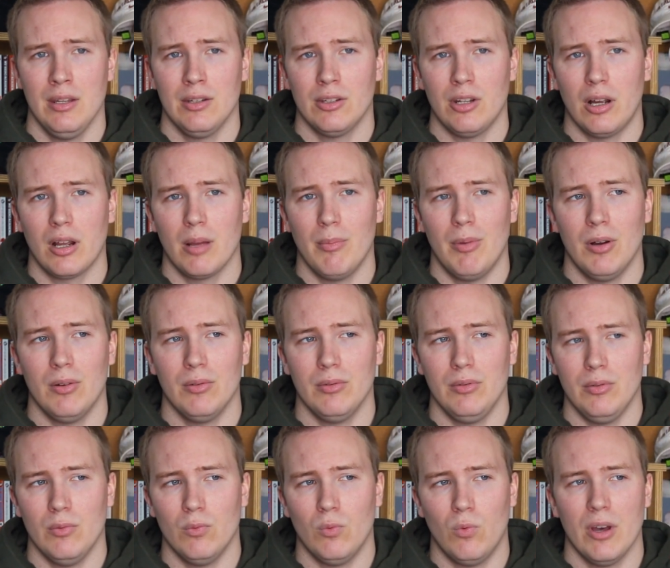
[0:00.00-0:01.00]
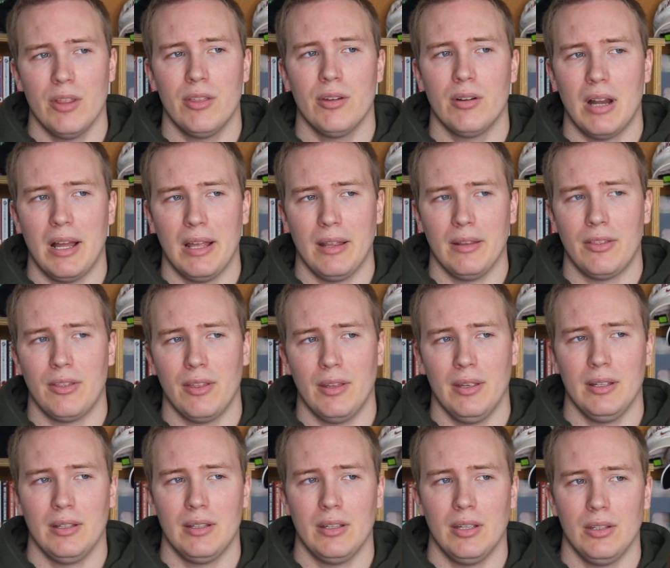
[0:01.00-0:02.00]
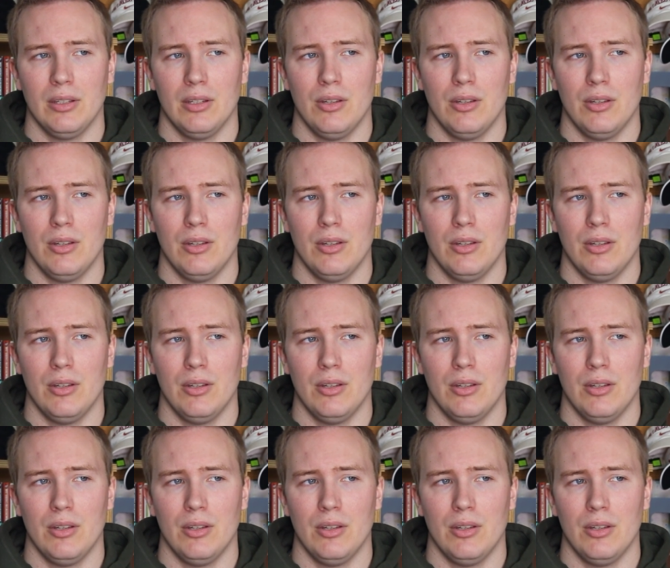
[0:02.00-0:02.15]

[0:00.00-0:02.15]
talk about whether I think,